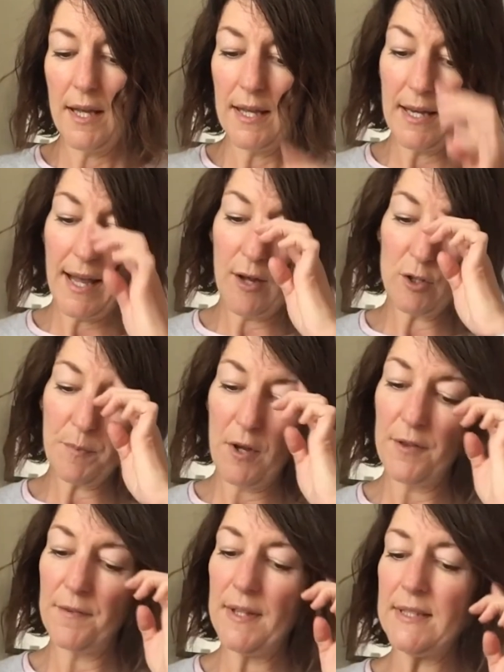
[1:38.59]
He allowed
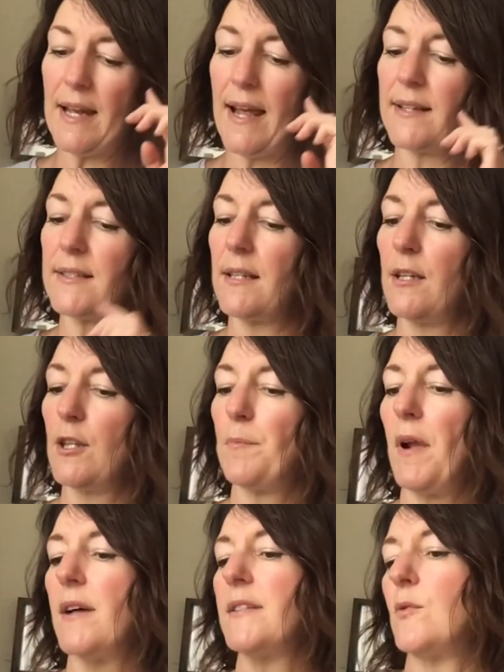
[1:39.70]
both of his legs, the
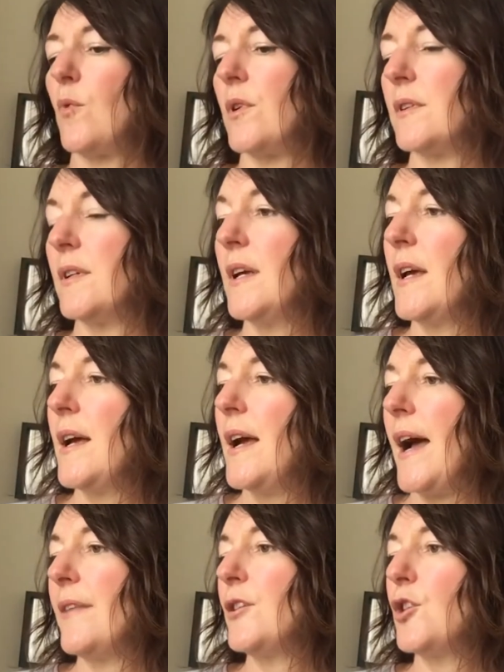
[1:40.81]
plaster one
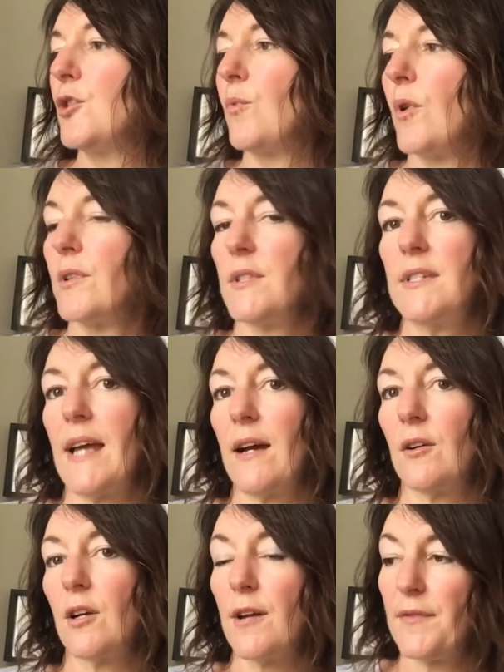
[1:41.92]
and the good one, to
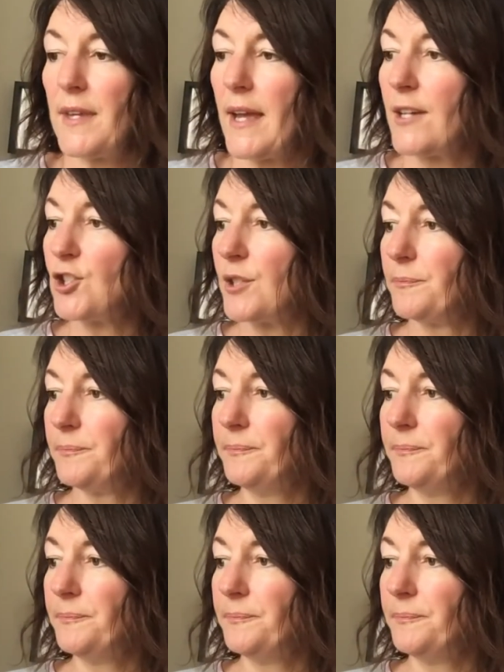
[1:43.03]
dangle over the edge.